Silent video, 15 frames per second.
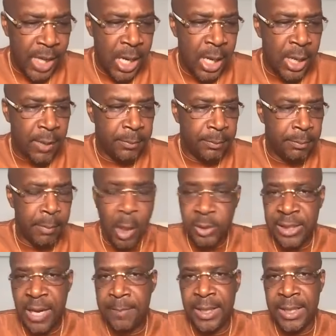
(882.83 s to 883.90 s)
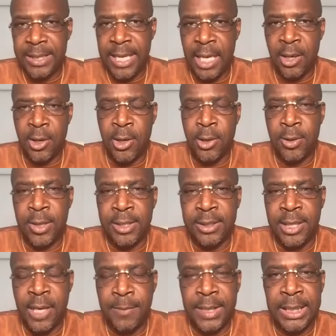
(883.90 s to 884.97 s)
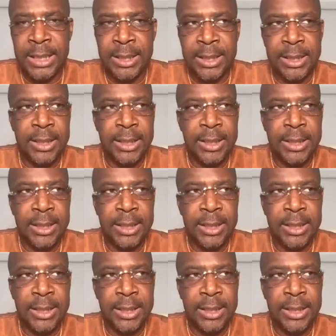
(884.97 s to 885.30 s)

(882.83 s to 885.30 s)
Multi-million-dollar earner in this company.